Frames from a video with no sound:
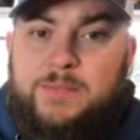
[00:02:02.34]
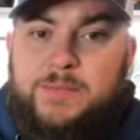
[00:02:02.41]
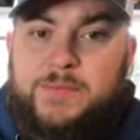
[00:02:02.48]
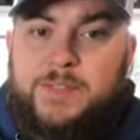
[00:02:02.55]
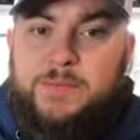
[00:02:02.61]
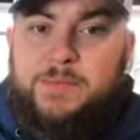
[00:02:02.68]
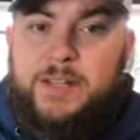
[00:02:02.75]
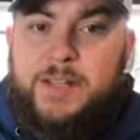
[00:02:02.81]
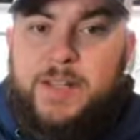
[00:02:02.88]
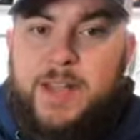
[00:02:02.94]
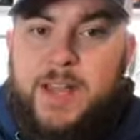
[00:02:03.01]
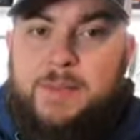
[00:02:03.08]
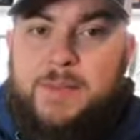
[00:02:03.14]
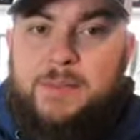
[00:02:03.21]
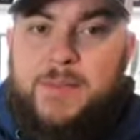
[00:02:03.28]
So I'm pretty
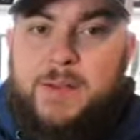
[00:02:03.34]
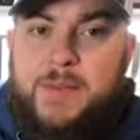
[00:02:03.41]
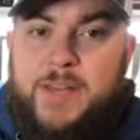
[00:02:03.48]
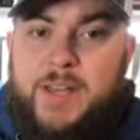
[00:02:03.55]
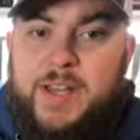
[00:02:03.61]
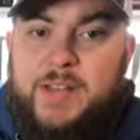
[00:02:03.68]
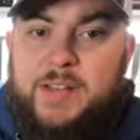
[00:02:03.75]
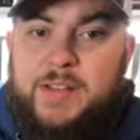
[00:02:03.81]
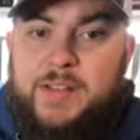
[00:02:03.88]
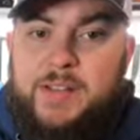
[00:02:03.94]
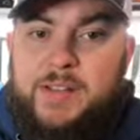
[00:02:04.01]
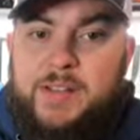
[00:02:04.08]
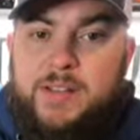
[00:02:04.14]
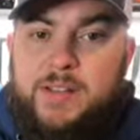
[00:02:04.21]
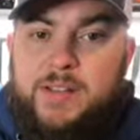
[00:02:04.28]
happy about that.
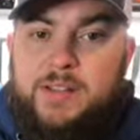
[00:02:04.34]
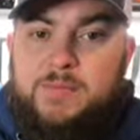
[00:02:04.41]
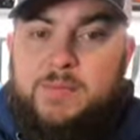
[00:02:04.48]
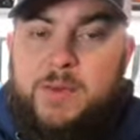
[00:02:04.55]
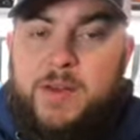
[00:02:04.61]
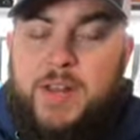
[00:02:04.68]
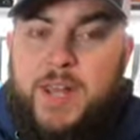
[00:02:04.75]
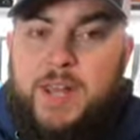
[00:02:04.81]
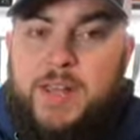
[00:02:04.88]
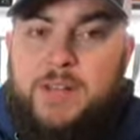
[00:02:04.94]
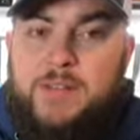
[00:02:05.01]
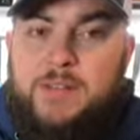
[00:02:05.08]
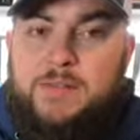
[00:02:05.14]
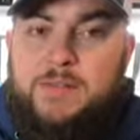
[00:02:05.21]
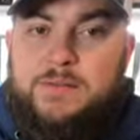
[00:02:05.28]
About
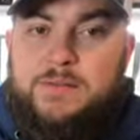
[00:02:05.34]
8